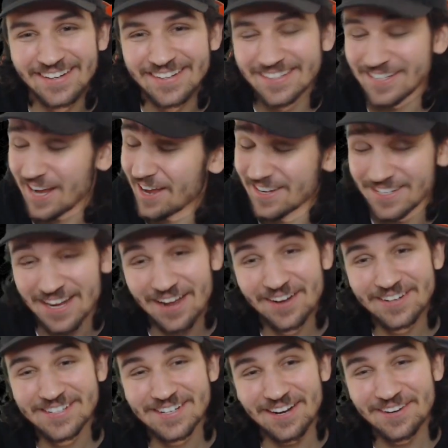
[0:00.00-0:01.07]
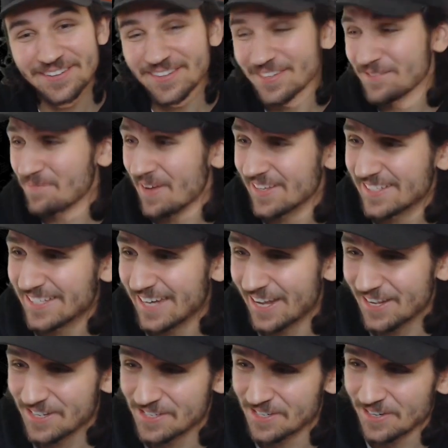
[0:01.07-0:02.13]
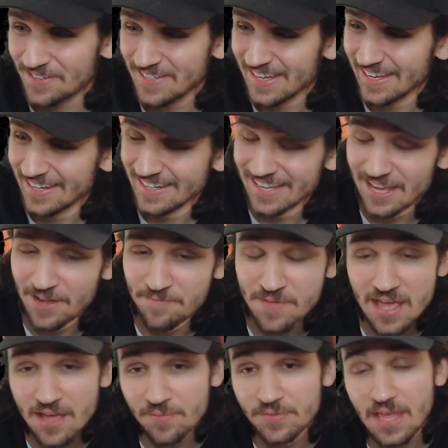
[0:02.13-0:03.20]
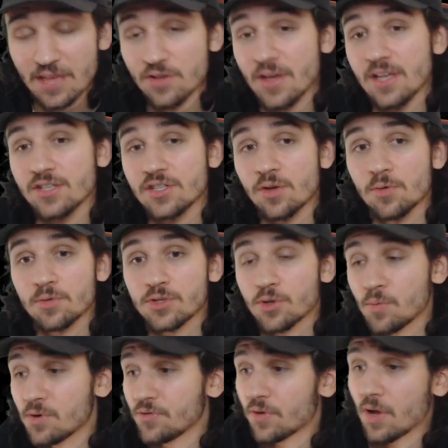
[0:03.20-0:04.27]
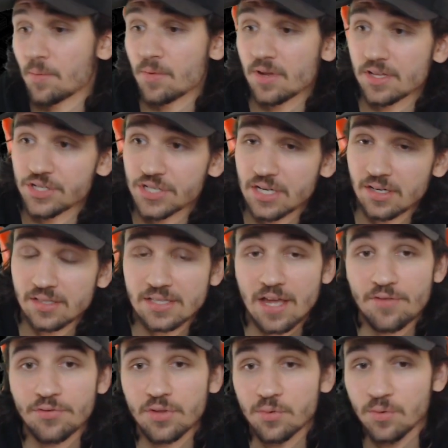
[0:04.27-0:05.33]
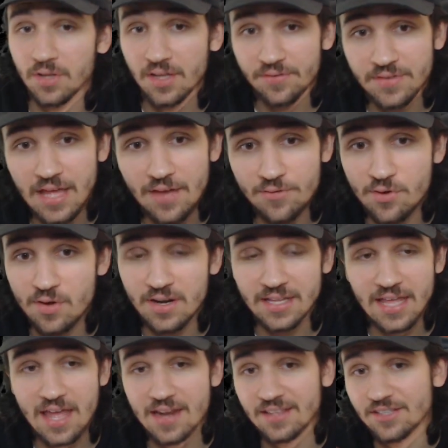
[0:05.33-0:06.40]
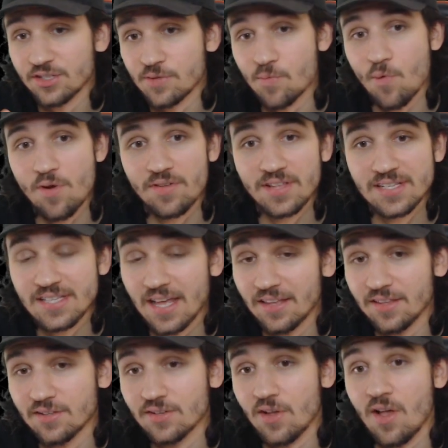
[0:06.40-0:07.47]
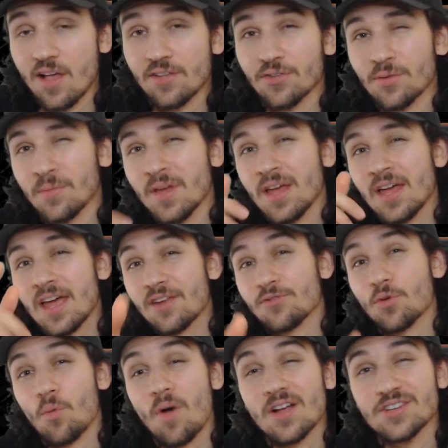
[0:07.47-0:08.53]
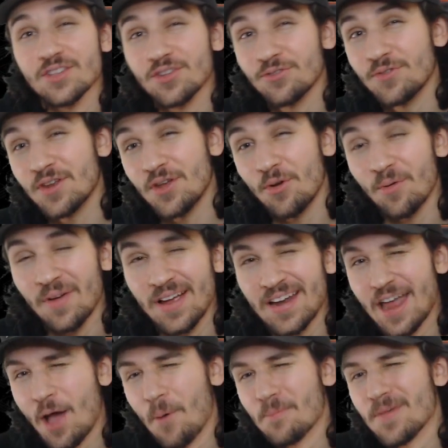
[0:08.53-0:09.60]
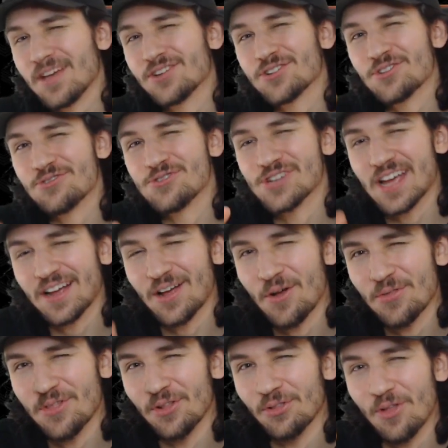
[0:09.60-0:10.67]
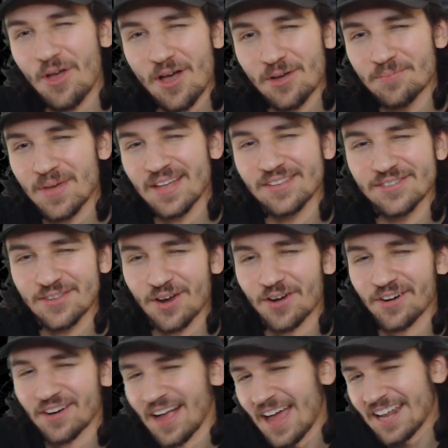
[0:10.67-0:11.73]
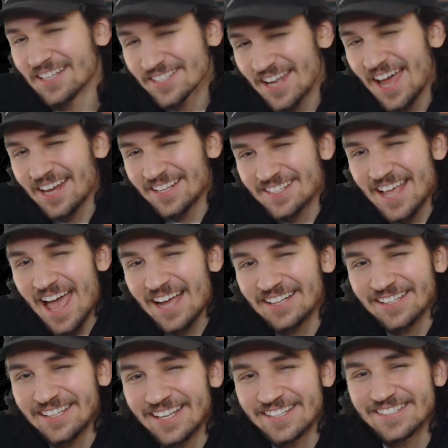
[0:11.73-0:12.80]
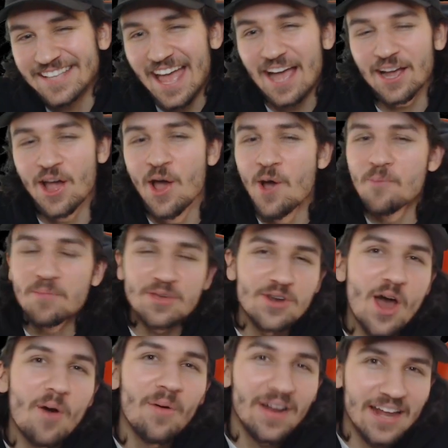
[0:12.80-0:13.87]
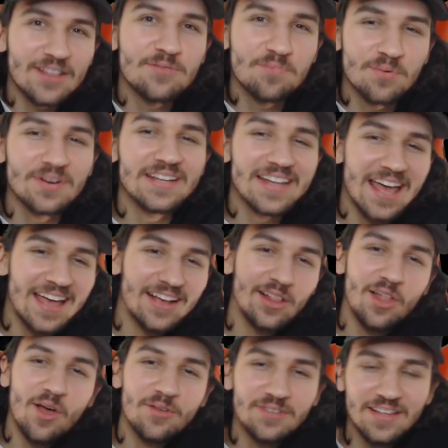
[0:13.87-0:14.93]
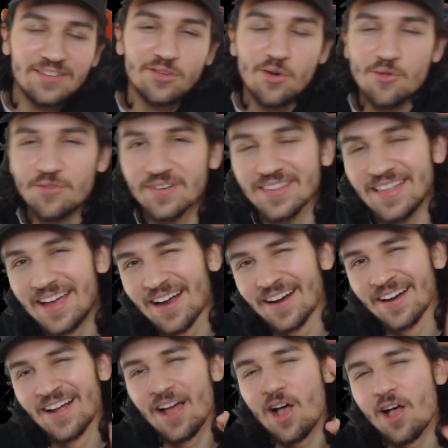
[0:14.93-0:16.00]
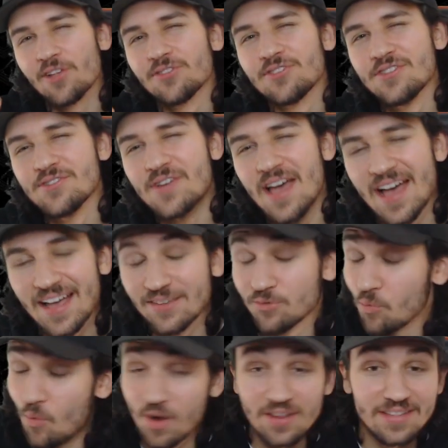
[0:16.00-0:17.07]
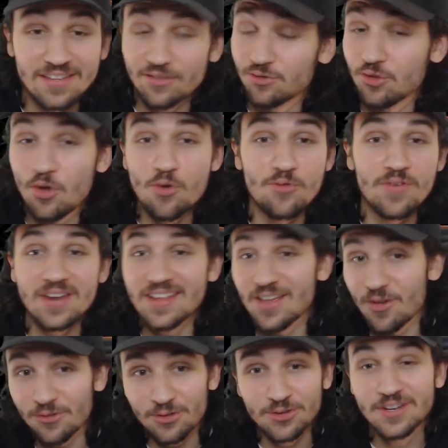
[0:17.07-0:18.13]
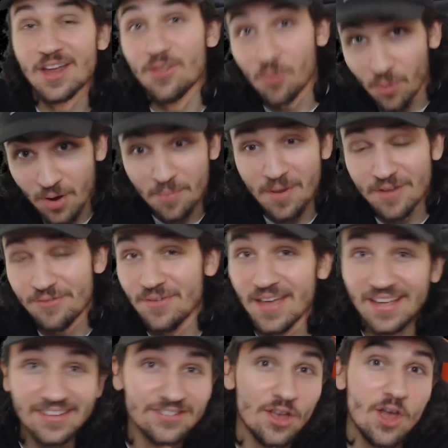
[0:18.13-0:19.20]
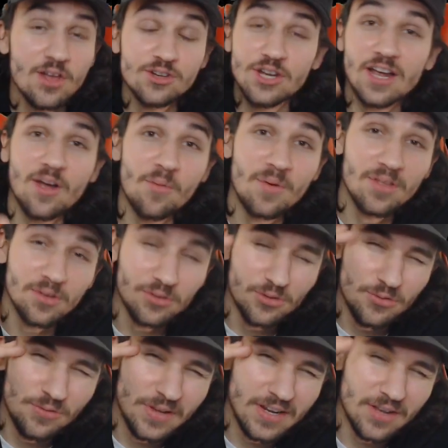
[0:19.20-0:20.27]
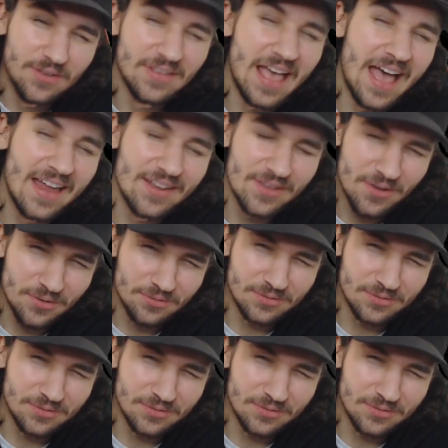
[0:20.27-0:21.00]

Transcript: Shout out to Spicy Nachos. And yeah, thank you guys so much for coming on the channel. Definitely would love to have you on again and see more of this deck. This is awesome. And if you're watching this video right now, make sure you check out the Log Bait Starter Guide. It's not exactly this deck, but you know what? It's pretty dang close. It's over there. I'll see you guys in one of these 2 videos. There's another one on my face. Check out one of those 2 videos. Adios,